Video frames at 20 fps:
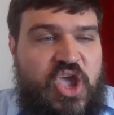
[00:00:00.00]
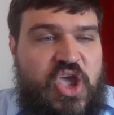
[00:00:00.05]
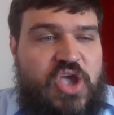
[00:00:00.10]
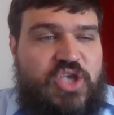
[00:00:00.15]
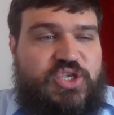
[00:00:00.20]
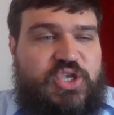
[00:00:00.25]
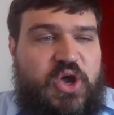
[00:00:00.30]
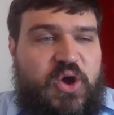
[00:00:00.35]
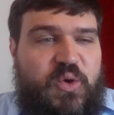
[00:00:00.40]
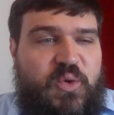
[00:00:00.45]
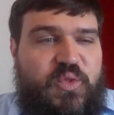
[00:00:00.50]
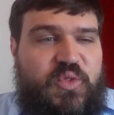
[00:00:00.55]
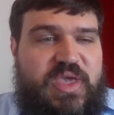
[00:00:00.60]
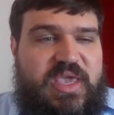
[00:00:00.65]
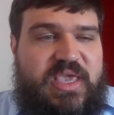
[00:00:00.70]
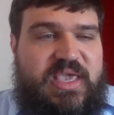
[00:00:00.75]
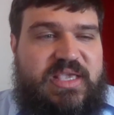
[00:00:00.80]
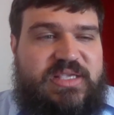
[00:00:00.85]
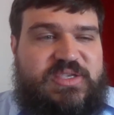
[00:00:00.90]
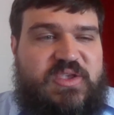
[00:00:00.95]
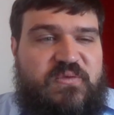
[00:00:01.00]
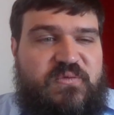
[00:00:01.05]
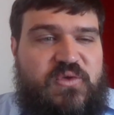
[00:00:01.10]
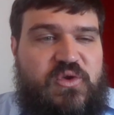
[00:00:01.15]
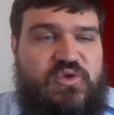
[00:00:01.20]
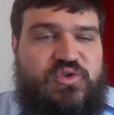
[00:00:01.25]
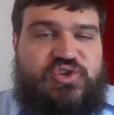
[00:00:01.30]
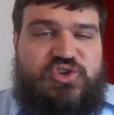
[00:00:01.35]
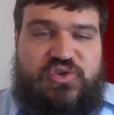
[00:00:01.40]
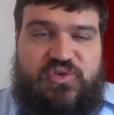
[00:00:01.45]
So these
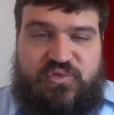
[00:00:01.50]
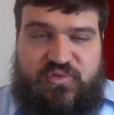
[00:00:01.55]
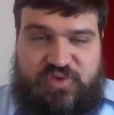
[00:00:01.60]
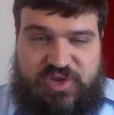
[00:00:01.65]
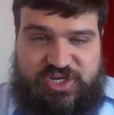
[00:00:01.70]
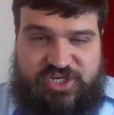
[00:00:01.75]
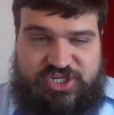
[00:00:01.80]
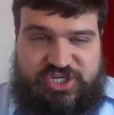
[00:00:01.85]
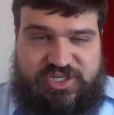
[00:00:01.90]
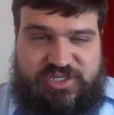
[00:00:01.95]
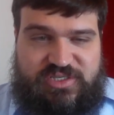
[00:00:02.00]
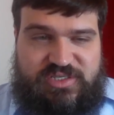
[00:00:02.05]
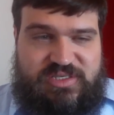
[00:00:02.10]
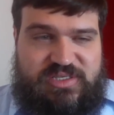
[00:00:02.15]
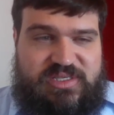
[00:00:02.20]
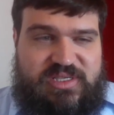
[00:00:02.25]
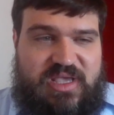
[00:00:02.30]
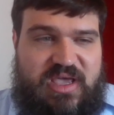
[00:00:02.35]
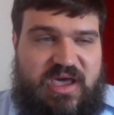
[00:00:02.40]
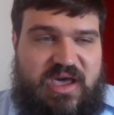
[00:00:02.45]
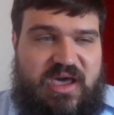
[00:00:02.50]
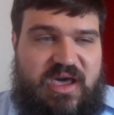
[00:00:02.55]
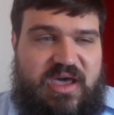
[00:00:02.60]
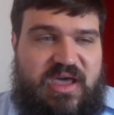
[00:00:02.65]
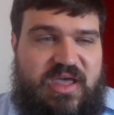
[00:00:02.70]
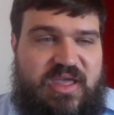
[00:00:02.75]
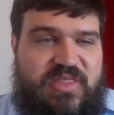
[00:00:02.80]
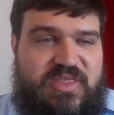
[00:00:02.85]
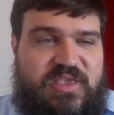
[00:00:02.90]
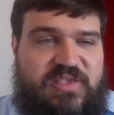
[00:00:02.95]
future visions,
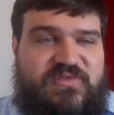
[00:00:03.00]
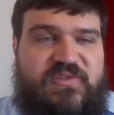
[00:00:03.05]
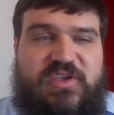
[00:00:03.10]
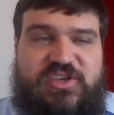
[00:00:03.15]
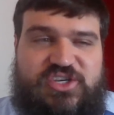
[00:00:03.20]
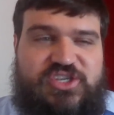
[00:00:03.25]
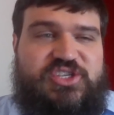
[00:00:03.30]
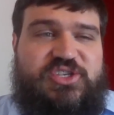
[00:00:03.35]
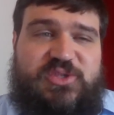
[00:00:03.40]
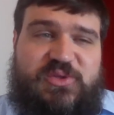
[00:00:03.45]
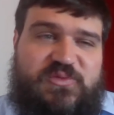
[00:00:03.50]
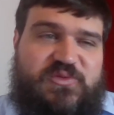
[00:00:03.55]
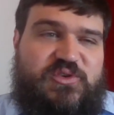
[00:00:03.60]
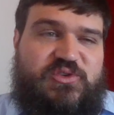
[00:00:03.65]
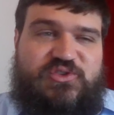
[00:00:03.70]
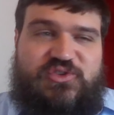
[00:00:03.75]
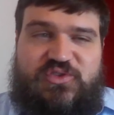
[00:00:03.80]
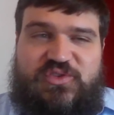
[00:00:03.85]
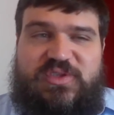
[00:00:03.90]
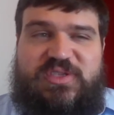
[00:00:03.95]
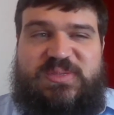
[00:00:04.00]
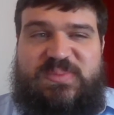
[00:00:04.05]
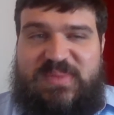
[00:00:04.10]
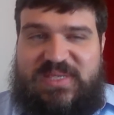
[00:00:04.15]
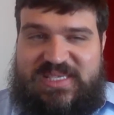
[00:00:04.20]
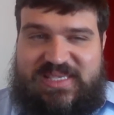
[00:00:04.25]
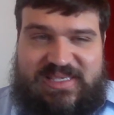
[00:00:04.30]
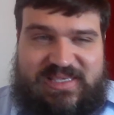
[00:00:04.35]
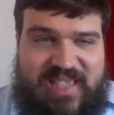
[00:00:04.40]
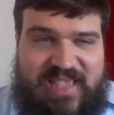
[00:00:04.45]
these visions of the future, this
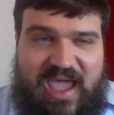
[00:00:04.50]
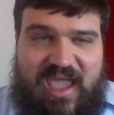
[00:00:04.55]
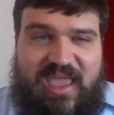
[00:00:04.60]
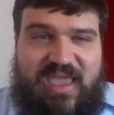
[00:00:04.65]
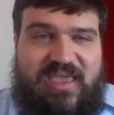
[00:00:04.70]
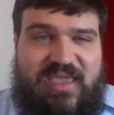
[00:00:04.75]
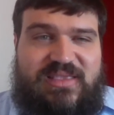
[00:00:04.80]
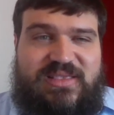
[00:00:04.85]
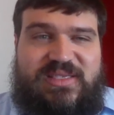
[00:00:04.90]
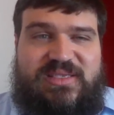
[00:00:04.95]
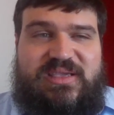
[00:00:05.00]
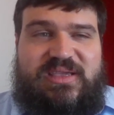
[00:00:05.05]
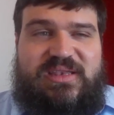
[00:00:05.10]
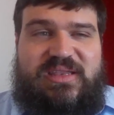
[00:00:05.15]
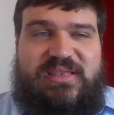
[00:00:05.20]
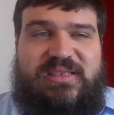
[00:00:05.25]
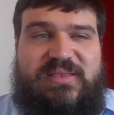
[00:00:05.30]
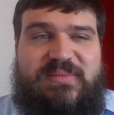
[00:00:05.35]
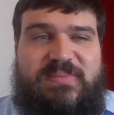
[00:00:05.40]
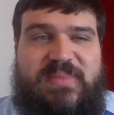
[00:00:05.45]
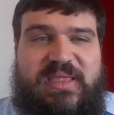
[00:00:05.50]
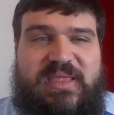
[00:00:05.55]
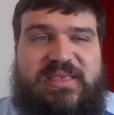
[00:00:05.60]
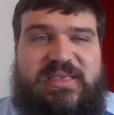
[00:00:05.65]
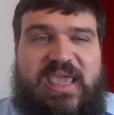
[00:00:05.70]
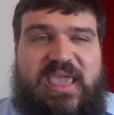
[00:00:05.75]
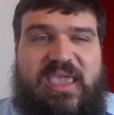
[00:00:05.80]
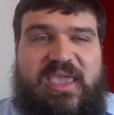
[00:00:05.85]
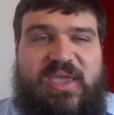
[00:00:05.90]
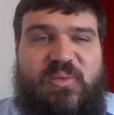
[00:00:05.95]
Messiah is going to be
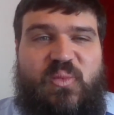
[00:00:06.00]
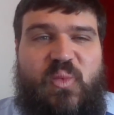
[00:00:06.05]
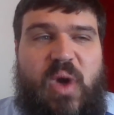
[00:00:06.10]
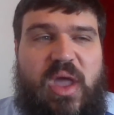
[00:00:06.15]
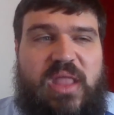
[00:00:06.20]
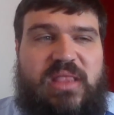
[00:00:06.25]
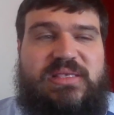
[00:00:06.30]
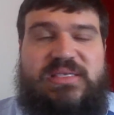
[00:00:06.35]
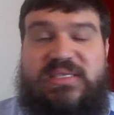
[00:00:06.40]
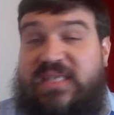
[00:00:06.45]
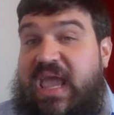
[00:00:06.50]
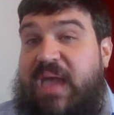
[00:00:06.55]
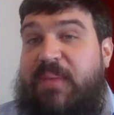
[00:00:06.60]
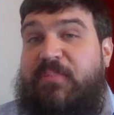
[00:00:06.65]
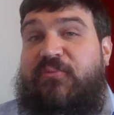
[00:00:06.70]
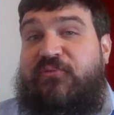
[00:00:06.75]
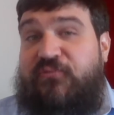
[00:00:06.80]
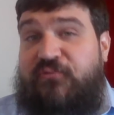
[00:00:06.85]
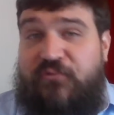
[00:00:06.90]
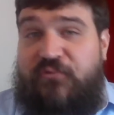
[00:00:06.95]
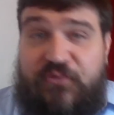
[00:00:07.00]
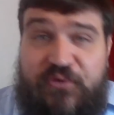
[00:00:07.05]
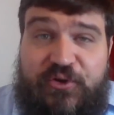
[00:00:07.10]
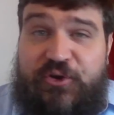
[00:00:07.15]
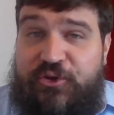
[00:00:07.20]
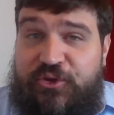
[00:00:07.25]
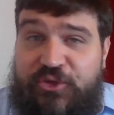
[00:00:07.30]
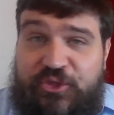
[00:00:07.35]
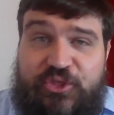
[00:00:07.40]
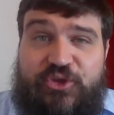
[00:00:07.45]
taken one step
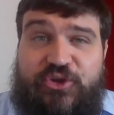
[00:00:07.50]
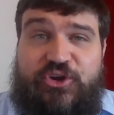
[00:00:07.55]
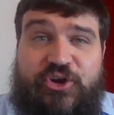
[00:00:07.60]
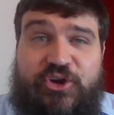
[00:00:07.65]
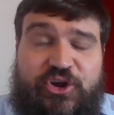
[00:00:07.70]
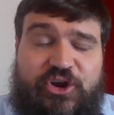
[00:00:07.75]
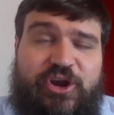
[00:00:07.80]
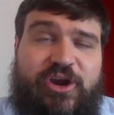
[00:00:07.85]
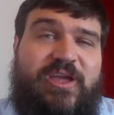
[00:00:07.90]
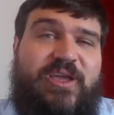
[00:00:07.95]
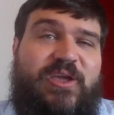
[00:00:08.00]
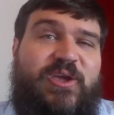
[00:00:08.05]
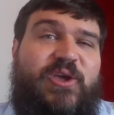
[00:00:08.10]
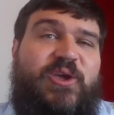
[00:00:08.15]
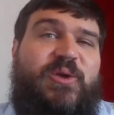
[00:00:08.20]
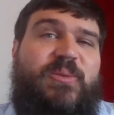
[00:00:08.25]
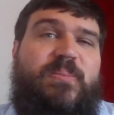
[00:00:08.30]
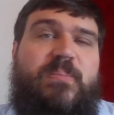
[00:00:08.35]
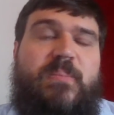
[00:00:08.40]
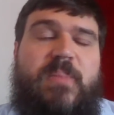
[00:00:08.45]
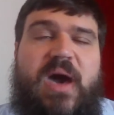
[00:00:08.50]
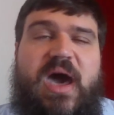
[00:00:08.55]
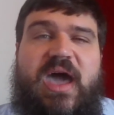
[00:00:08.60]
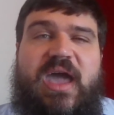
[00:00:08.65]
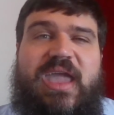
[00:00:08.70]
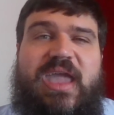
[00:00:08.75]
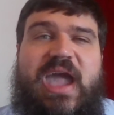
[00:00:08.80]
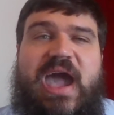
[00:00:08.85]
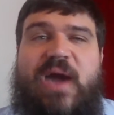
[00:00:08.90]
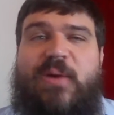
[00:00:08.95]
further
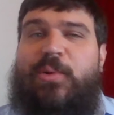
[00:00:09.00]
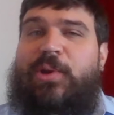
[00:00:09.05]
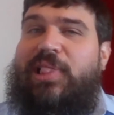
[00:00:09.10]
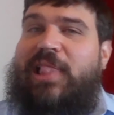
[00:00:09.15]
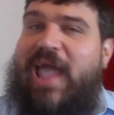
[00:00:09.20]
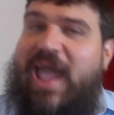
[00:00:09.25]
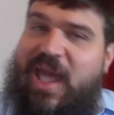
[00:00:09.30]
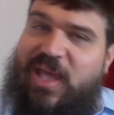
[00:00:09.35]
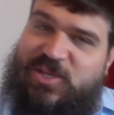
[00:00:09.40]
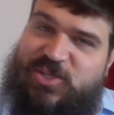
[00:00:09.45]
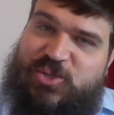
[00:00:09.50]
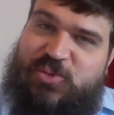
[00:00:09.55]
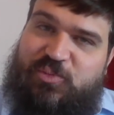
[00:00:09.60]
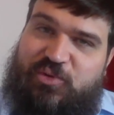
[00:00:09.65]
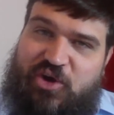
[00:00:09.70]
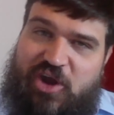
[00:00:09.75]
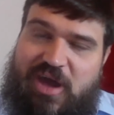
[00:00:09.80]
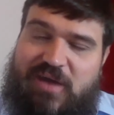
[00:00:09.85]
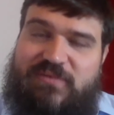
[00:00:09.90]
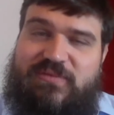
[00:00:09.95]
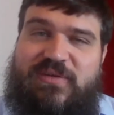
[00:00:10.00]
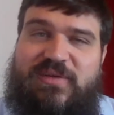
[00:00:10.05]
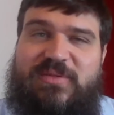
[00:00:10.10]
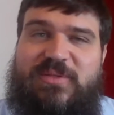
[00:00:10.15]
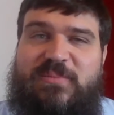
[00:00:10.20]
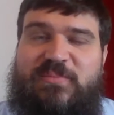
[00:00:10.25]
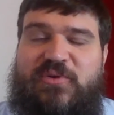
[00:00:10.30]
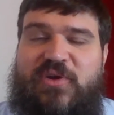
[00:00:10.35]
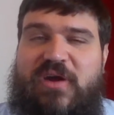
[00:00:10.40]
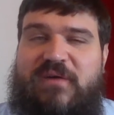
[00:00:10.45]
by our last prophet,
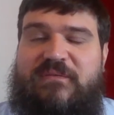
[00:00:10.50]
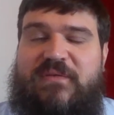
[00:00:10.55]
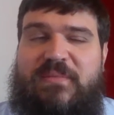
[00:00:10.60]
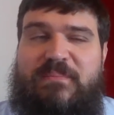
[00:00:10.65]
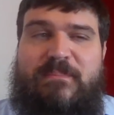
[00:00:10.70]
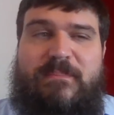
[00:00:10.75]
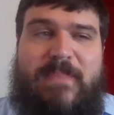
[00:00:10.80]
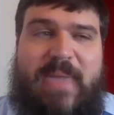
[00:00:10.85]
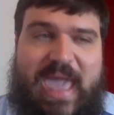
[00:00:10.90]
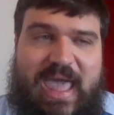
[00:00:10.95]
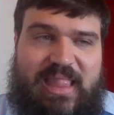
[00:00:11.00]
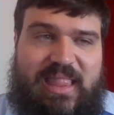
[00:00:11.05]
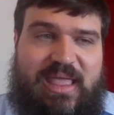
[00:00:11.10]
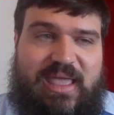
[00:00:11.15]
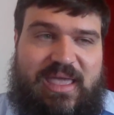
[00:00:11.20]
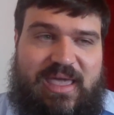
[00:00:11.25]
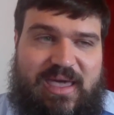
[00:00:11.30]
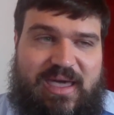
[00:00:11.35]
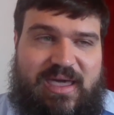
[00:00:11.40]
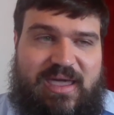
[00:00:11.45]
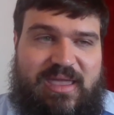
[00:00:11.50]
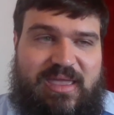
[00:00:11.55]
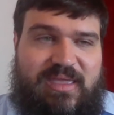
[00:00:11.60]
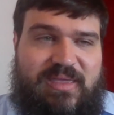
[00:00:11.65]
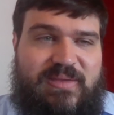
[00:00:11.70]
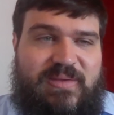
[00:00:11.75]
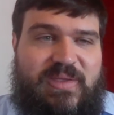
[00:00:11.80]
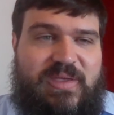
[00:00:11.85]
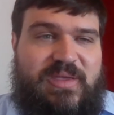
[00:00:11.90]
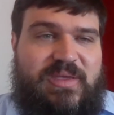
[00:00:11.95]
the prophet
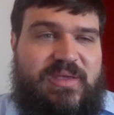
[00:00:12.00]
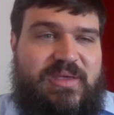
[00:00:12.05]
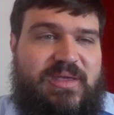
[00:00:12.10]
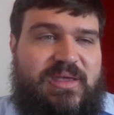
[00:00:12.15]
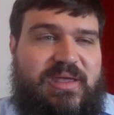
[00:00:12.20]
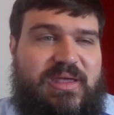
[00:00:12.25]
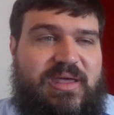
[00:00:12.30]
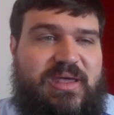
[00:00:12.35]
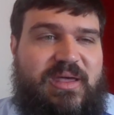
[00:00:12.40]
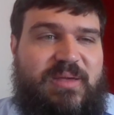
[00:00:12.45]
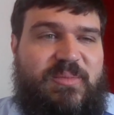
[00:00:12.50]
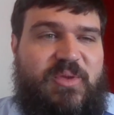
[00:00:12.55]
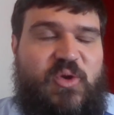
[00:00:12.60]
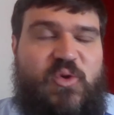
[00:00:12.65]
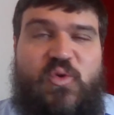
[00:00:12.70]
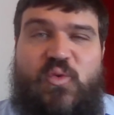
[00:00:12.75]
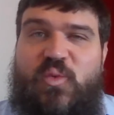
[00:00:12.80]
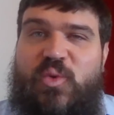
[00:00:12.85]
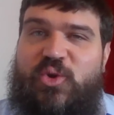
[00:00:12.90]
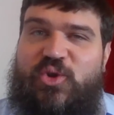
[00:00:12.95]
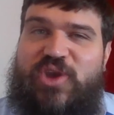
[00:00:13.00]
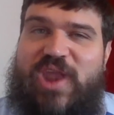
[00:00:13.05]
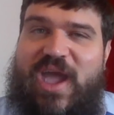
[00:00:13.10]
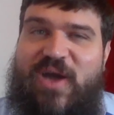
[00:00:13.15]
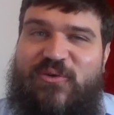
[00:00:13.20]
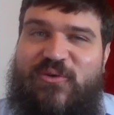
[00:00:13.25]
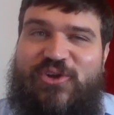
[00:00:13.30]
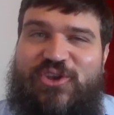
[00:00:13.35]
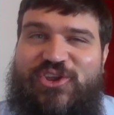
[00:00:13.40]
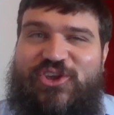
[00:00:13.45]
Malachi, who we're
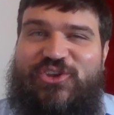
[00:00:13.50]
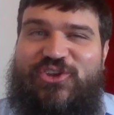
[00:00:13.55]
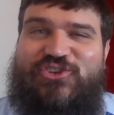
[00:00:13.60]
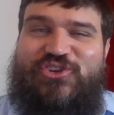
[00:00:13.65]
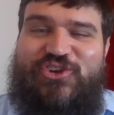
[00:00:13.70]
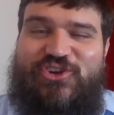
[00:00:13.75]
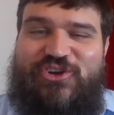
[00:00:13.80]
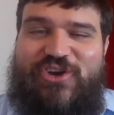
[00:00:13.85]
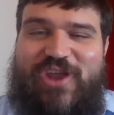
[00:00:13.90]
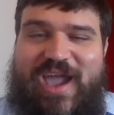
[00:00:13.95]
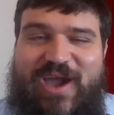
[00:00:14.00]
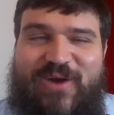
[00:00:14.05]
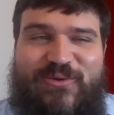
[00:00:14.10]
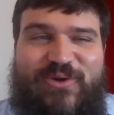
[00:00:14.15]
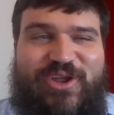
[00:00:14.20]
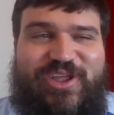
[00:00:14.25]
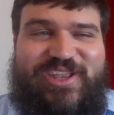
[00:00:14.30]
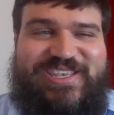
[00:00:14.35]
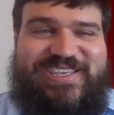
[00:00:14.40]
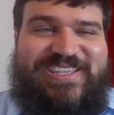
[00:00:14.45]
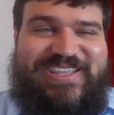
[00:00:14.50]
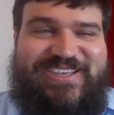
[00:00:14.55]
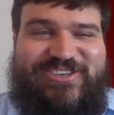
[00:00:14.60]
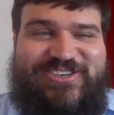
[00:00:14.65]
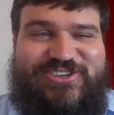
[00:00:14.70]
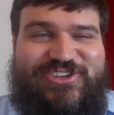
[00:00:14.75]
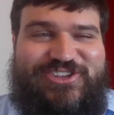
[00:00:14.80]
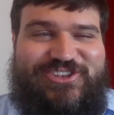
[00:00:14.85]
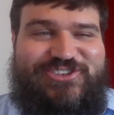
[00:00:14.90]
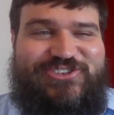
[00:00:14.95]
now going to turn our
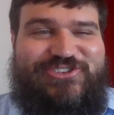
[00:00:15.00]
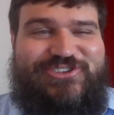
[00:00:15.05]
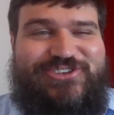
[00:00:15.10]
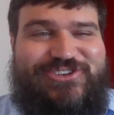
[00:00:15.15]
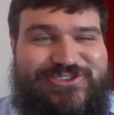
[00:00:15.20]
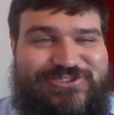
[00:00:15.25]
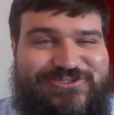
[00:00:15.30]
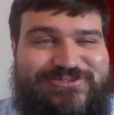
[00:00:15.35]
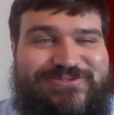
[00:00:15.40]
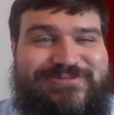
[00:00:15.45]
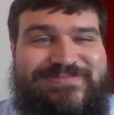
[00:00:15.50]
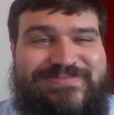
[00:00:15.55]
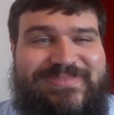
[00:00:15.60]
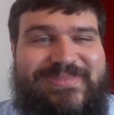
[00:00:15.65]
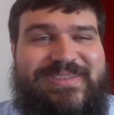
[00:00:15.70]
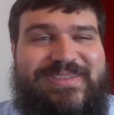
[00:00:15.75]
attention to.